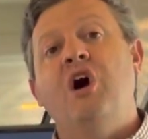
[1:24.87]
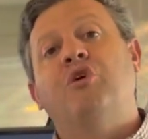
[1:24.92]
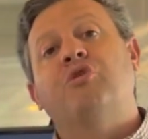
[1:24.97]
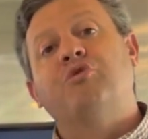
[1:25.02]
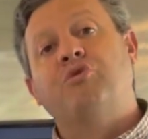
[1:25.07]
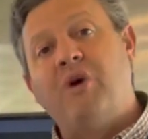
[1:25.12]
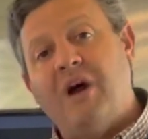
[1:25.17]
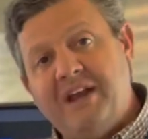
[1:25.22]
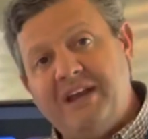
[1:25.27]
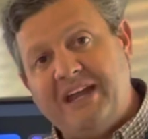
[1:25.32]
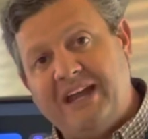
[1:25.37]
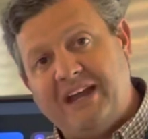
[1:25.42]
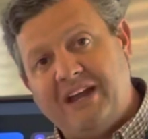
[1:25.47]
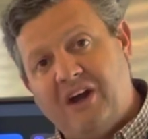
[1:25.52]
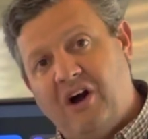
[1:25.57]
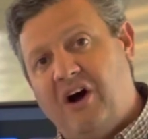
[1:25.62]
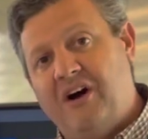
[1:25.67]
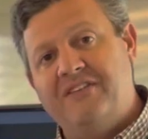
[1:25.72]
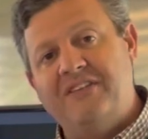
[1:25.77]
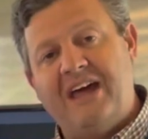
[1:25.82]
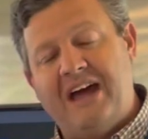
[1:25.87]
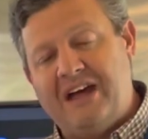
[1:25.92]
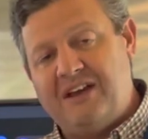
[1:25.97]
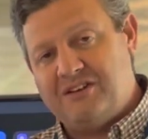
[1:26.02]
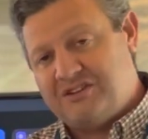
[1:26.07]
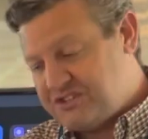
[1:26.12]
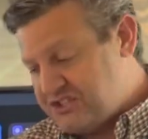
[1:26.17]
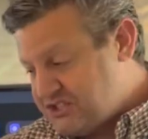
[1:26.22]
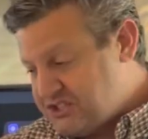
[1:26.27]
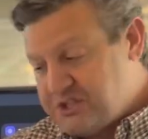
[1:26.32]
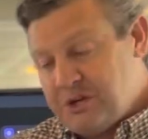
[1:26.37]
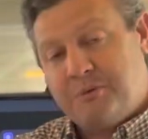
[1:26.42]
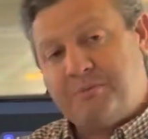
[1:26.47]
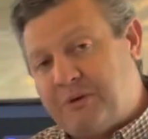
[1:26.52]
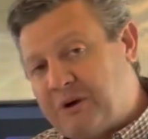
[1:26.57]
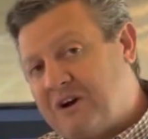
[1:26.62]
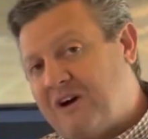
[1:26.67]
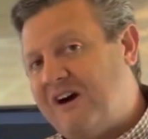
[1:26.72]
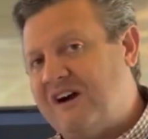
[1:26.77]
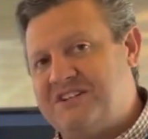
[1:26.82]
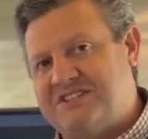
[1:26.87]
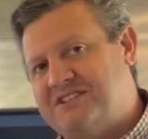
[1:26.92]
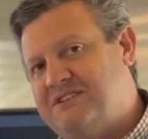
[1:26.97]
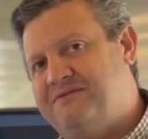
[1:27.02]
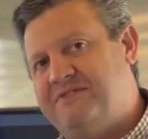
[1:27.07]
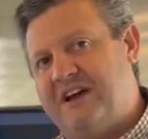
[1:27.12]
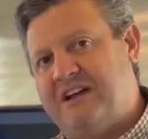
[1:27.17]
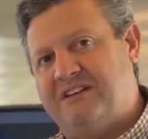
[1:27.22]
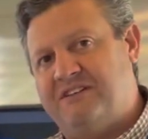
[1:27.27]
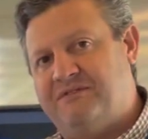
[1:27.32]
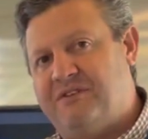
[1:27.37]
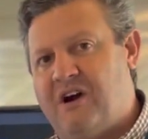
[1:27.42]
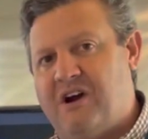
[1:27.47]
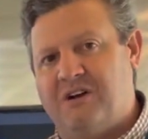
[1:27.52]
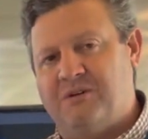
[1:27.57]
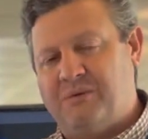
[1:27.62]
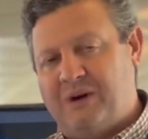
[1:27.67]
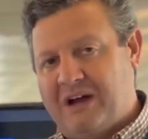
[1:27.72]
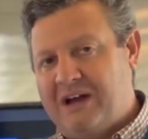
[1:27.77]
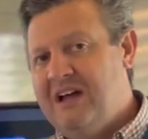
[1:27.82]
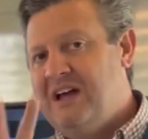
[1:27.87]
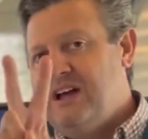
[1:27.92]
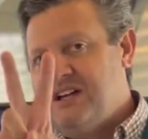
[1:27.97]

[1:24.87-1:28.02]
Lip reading: running on that super cost-effective hardware.